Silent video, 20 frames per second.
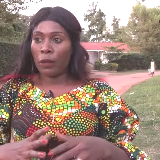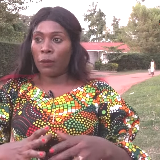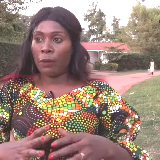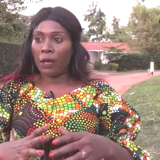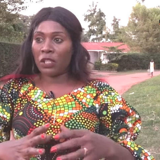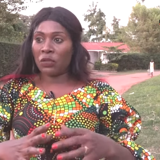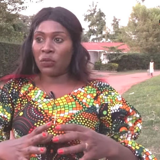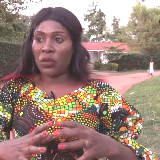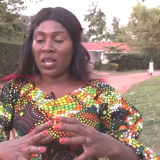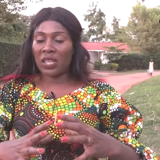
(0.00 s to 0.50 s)

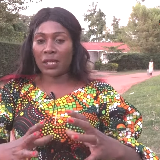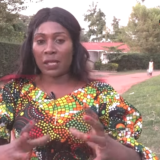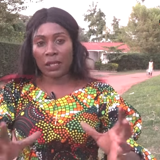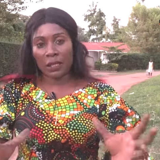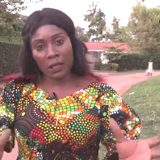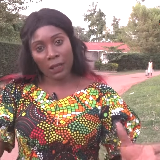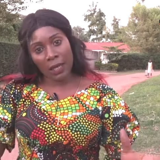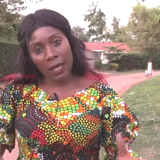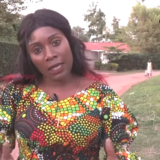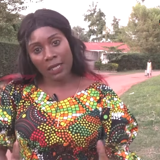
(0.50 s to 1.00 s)
But we are
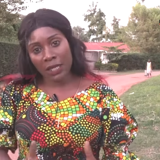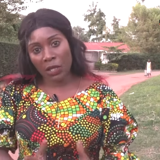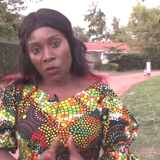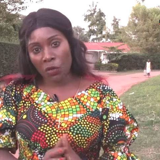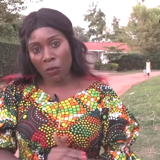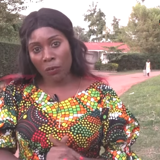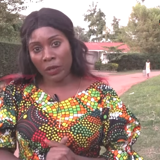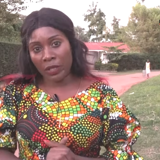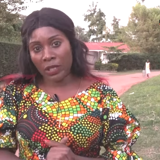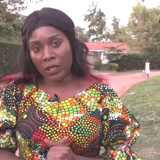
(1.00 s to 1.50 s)
sitting as a
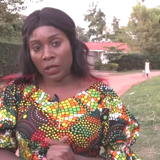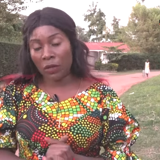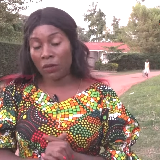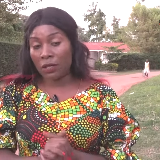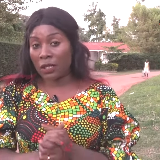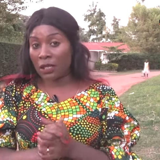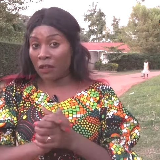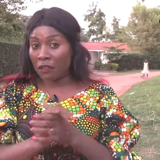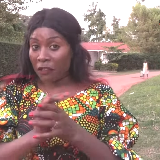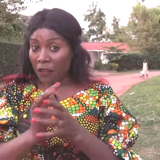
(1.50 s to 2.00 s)
committee,
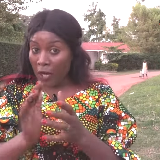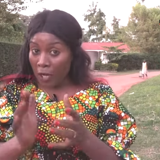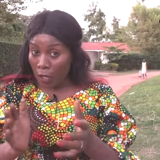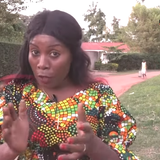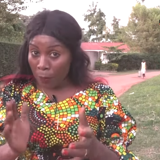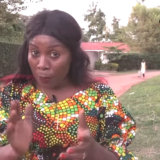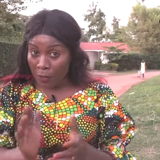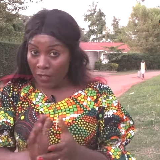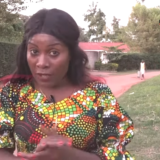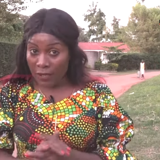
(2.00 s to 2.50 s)
because the
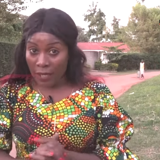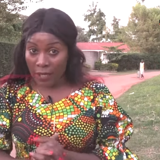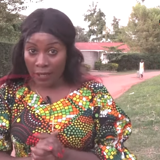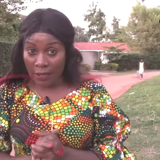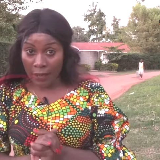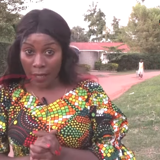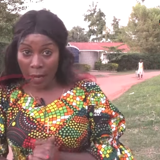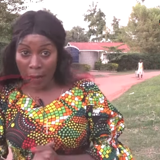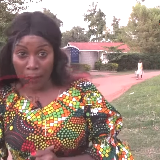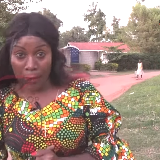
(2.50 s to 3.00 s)
final poster
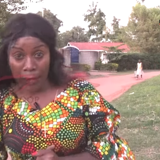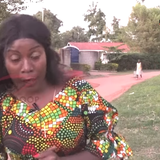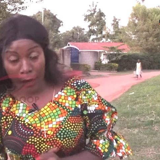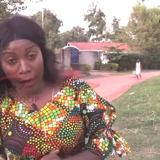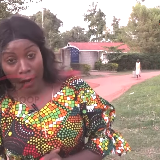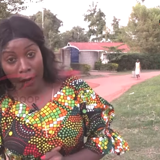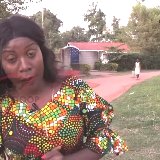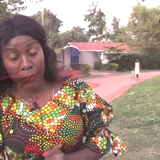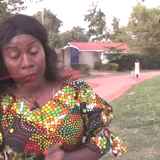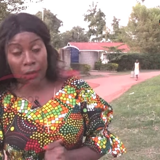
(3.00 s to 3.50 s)
is coming
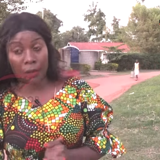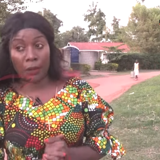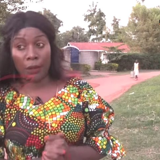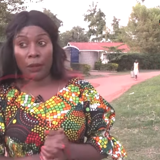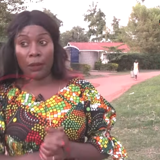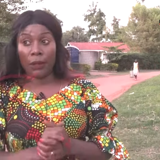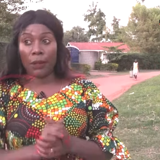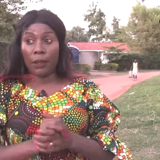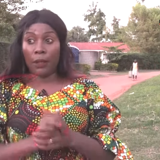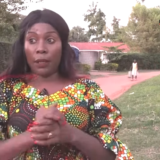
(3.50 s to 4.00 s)
out,
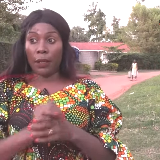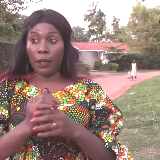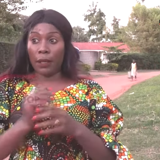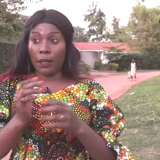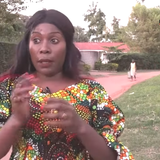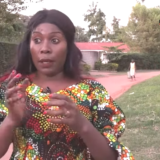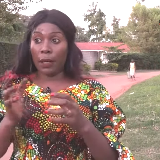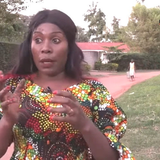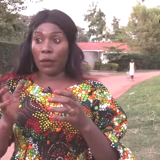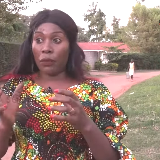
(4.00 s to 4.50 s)

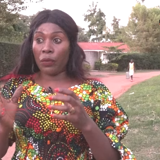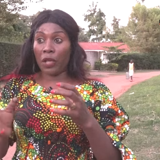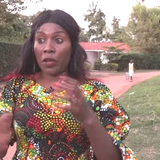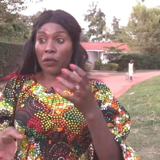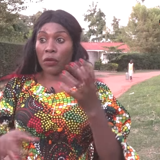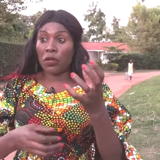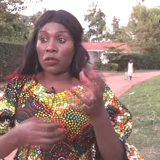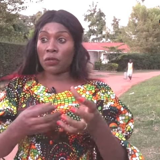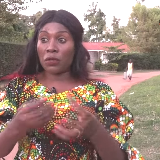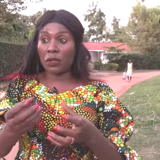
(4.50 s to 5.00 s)
and we are
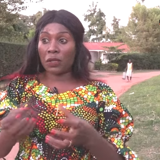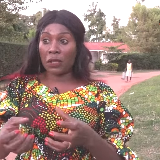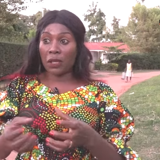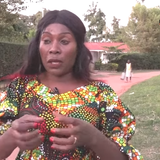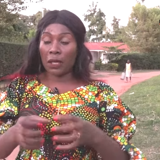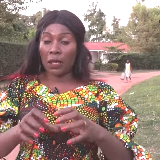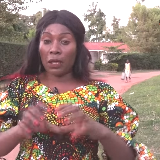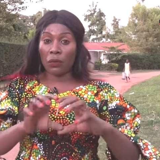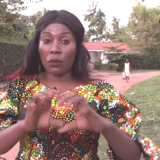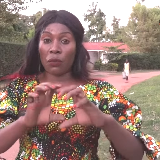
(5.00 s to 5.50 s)
going to
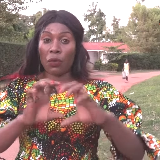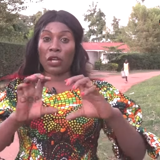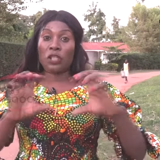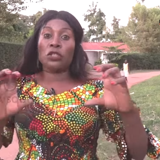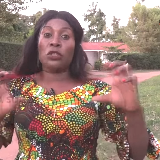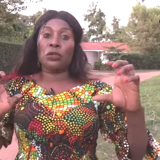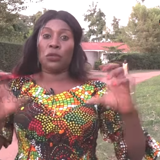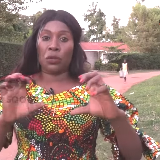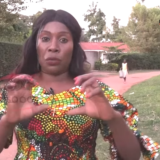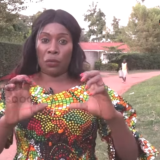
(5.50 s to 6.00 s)
see what
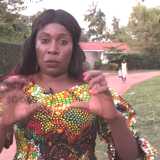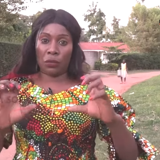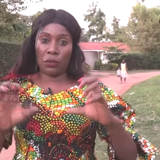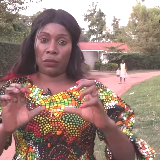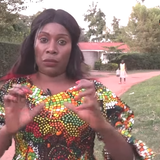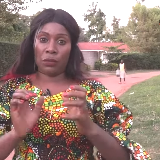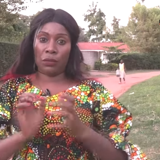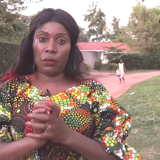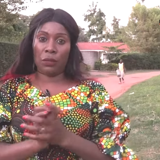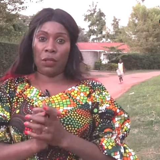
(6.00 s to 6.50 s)
to do.
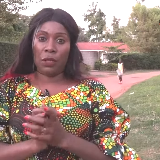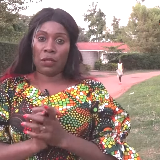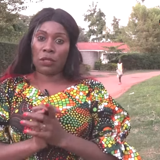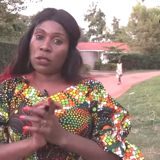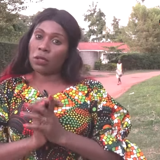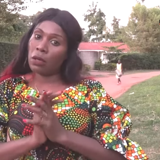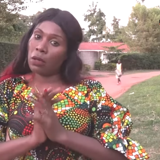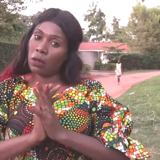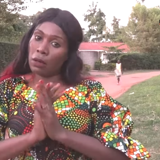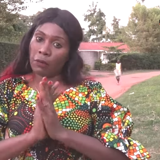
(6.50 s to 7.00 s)

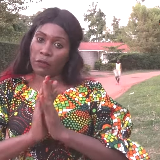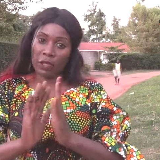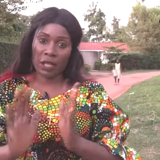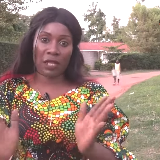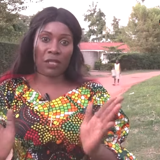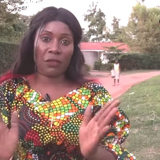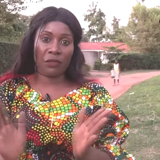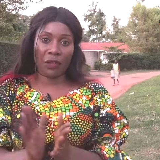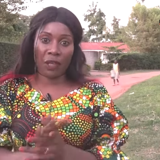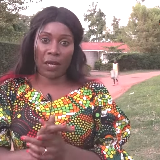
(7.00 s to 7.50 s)
So
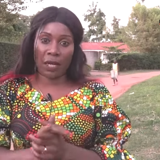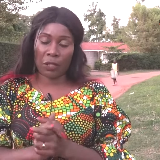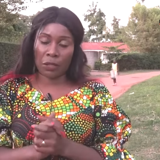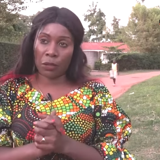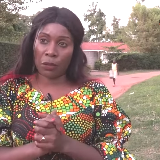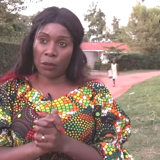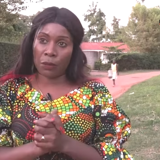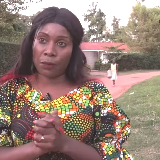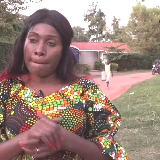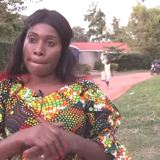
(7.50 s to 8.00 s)
just feel at
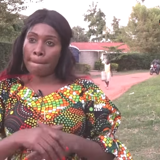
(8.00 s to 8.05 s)
home.